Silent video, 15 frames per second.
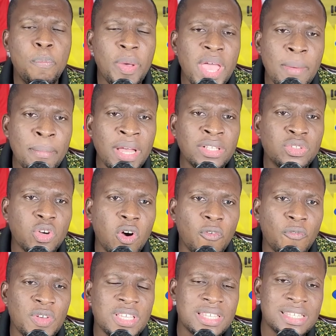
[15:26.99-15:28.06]
payment
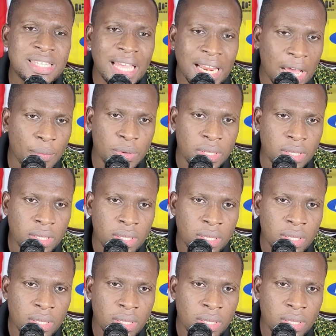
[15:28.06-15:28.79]
of a salary